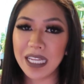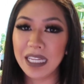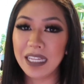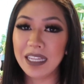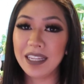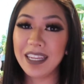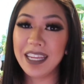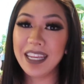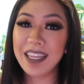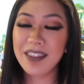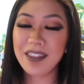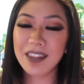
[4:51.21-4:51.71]
it
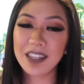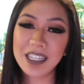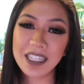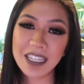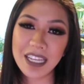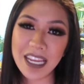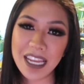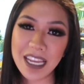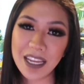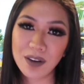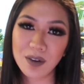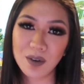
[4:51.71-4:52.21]
in the
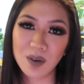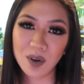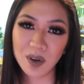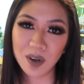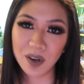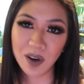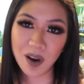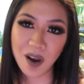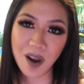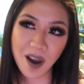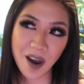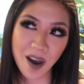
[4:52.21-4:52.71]
tank
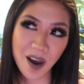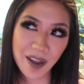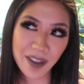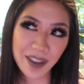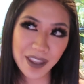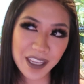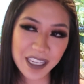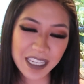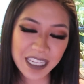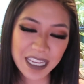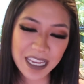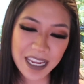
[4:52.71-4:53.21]
or on
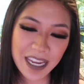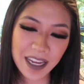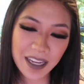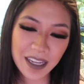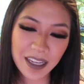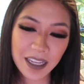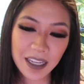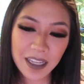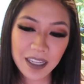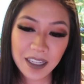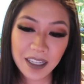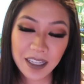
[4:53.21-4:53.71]
the
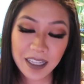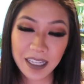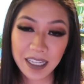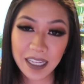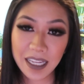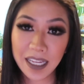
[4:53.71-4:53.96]
tank,